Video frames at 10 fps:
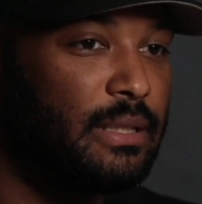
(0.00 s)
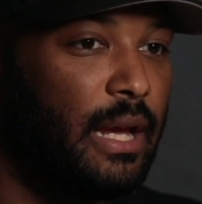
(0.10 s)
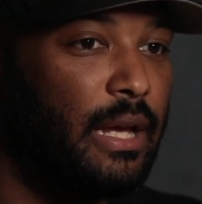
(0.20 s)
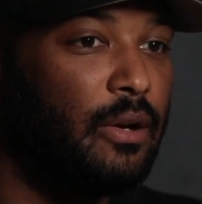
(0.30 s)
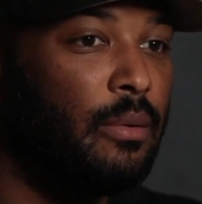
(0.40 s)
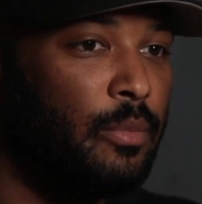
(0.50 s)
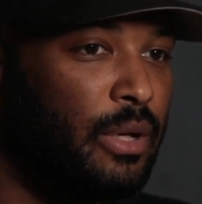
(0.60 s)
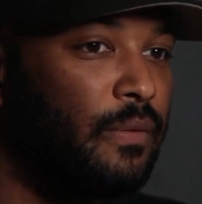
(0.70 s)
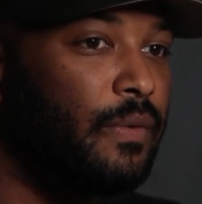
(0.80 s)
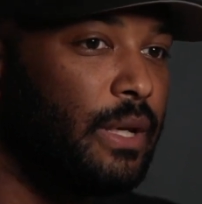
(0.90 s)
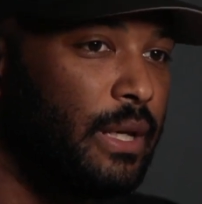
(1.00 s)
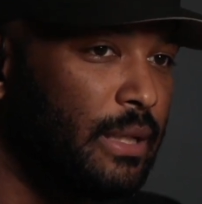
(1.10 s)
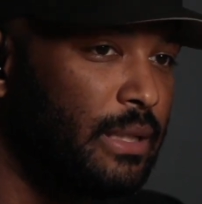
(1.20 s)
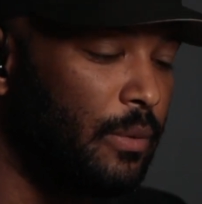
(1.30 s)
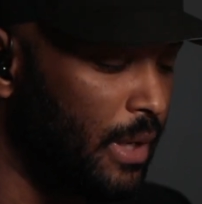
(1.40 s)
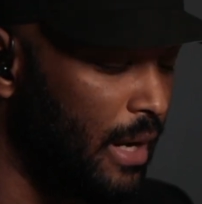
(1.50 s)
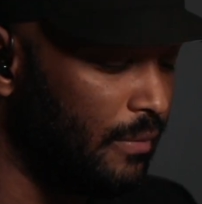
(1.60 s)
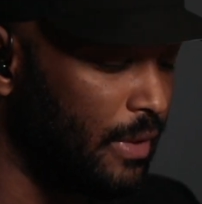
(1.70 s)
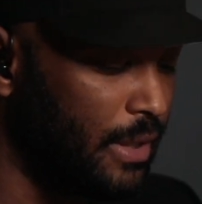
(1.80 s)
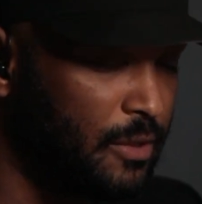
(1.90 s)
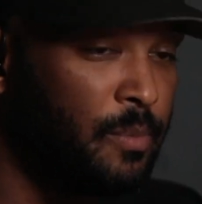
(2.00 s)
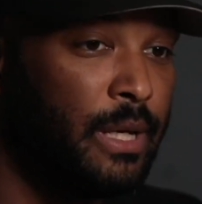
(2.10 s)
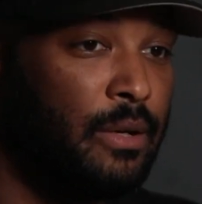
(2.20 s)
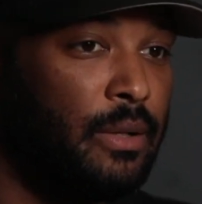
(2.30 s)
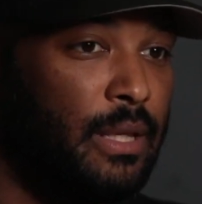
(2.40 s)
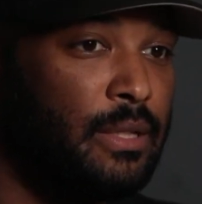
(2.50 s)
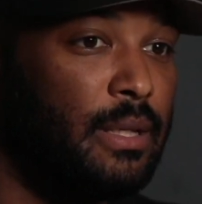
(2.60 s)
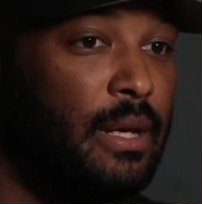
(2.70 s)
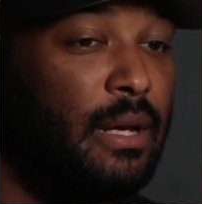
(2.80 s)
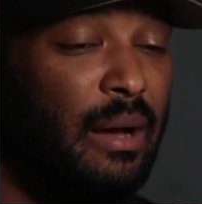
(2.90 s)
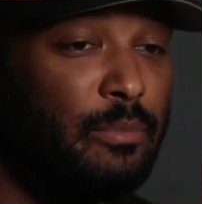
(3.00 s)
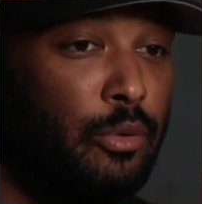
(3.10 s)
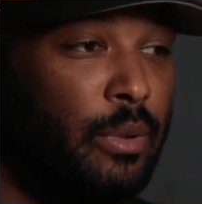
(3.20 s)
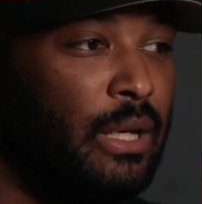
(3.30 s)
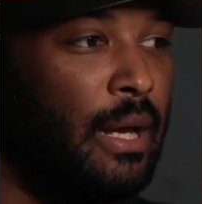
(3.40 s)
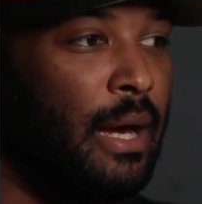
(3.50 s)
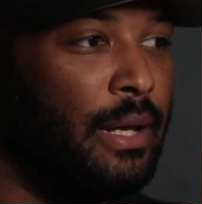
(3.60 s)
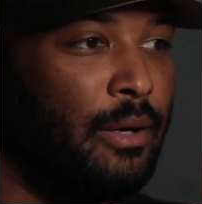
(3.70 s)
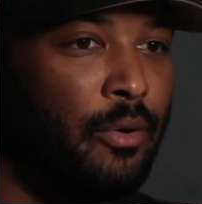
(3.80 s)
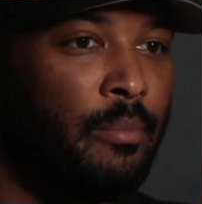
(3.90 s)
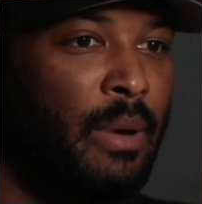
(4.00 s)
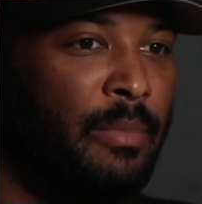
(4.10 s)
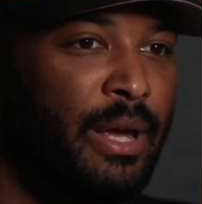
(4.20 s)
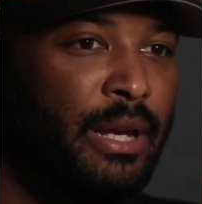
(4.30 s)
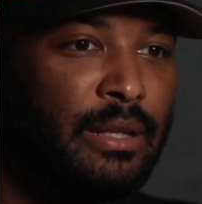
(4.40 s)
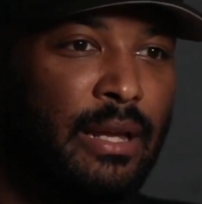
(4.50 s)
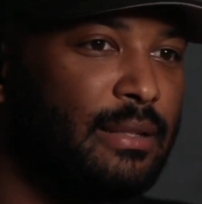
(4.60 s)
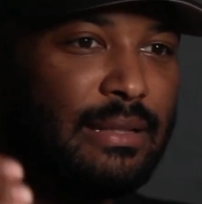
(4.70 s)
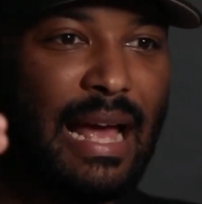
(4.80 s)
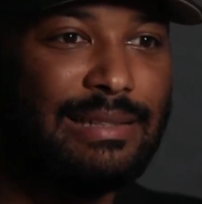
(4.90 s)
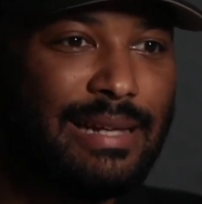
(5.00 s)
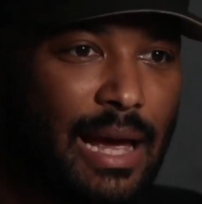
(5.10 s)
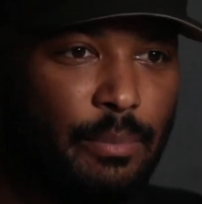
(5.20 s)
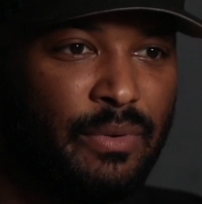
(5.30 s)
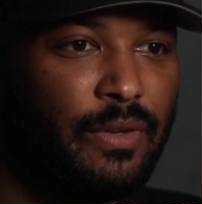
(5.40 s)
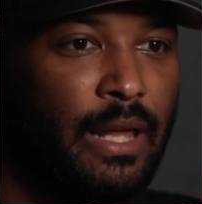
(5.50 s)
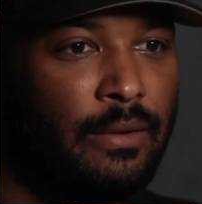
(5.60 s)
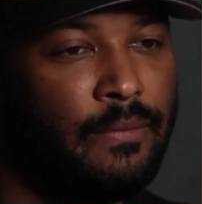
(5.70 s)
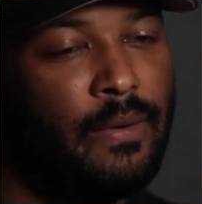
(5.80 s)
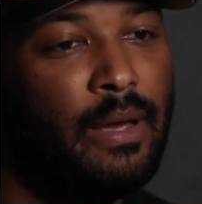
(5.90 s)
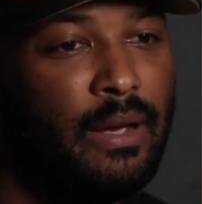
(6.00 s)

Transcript: saying, "Oh, I'm looking for kids. I want to have a husband," and this, I'm 29, or I'm hitting that time of life.